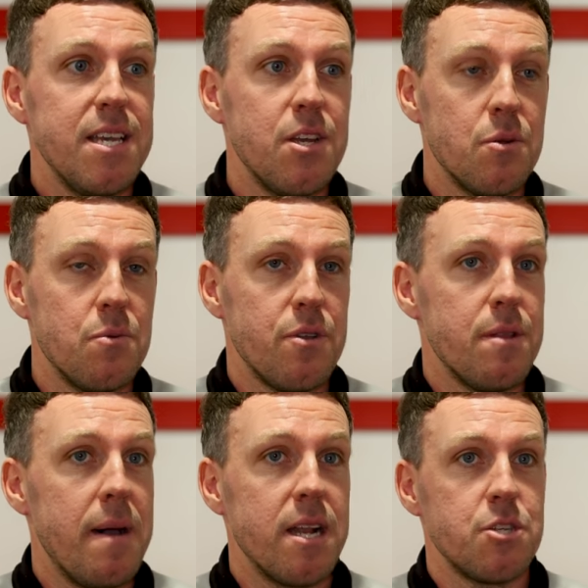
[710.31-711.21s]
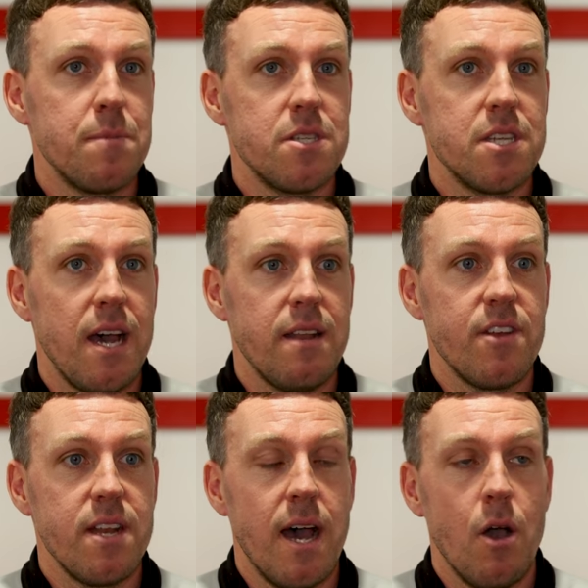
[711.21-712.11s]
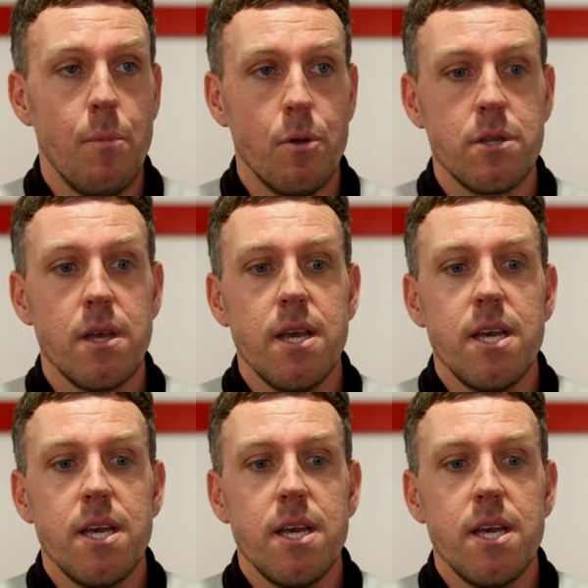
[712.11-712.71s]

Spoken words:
you know, we're in the management side of it now, but